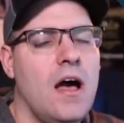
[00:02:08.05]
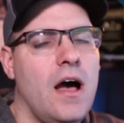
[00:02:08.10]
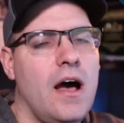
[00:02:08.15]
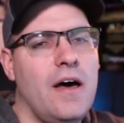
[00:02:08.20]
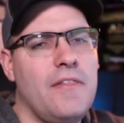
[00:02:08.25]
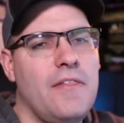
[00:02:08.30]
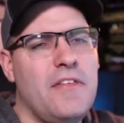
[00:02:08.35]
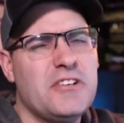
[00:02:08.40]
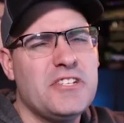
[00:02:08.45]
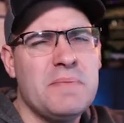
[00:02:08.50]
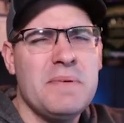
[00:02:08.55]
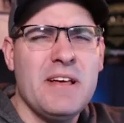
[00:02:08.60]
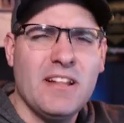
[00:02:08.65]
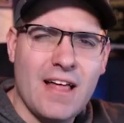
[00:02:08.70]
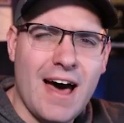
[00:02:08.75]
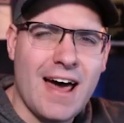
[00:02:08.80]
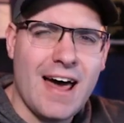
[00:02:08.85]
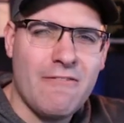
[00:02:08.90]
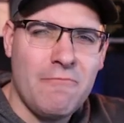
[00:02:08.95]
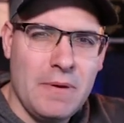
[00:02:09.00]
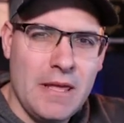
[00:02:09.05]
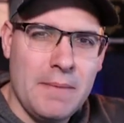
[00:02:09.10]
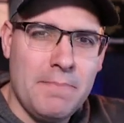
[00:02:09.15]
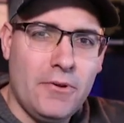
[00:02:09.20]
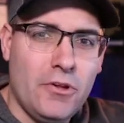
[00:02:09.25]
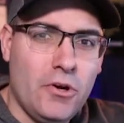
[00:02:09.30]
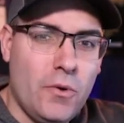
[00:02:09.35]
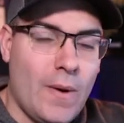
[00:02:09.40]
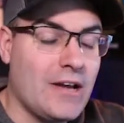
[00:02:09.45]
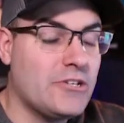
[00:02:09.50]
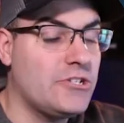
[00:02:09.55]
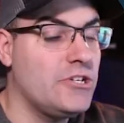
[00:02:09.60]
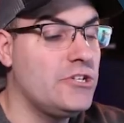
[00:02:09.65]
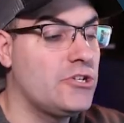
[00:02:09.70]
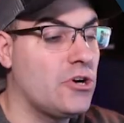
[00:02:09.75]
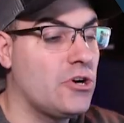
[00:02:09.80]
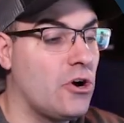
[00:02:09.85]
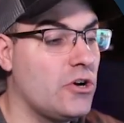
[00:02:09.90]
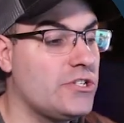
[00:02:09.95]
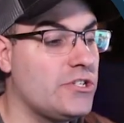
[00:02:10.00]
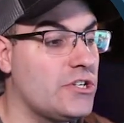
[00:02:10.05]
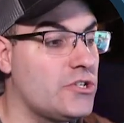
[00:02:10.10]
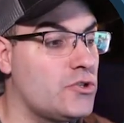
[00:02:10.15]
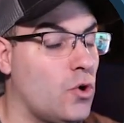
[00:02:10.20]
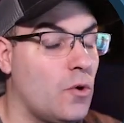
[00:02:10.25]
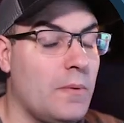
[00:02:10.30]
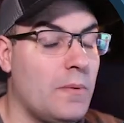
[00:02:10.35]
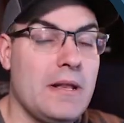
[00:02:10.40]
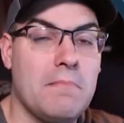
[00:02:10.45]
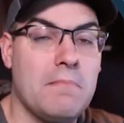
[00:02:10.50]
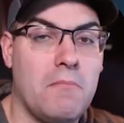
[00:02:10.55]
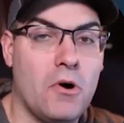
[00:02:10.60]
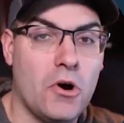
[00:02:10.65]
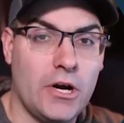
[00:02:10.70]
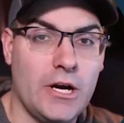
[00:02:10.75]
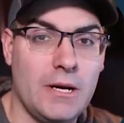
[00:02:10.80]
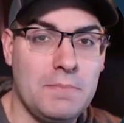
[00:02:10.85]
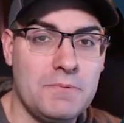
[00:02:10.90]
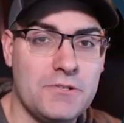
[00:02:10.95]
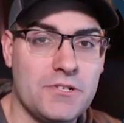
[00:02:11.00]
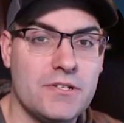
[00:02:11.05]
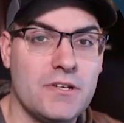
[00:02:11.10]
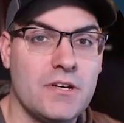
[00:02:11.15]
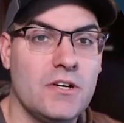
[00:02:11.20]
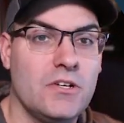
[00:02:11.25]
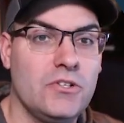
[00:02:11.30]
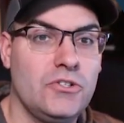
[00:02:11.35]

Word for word: Uh, there's going to be a lot of people who actually charge exorbitant markups